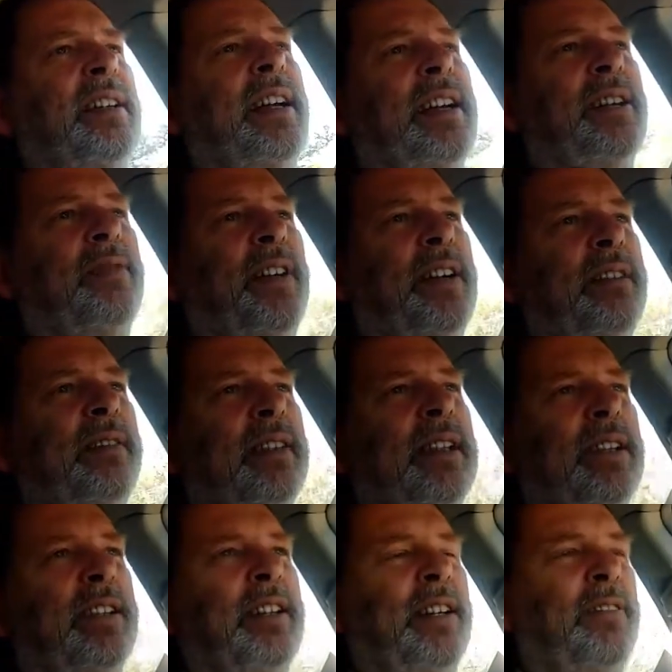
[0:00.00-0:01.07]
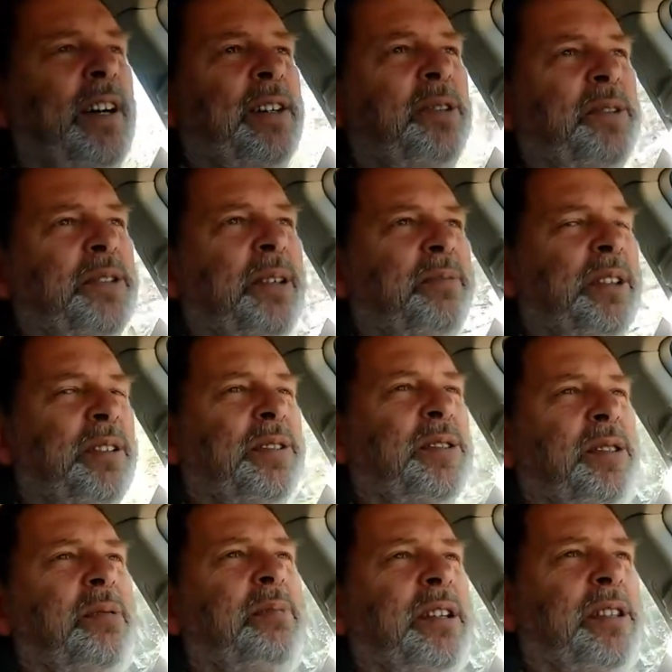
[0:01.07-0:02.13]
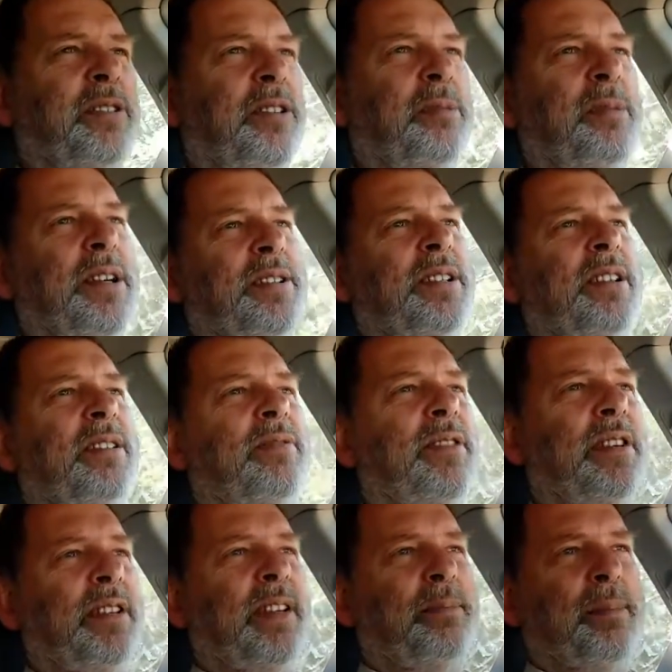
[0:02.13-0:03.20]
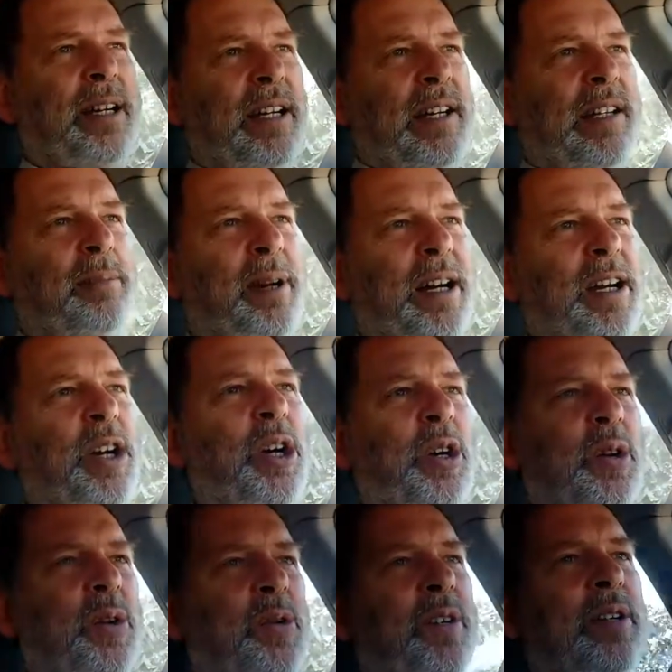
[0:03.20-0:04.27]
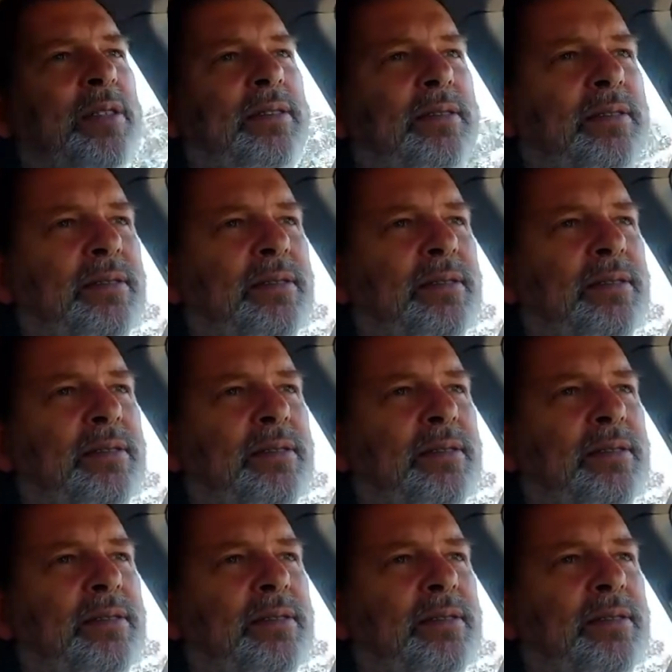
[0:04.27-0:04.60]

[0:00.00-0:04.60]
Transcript: Like if I do something stupid and hurt myself, my own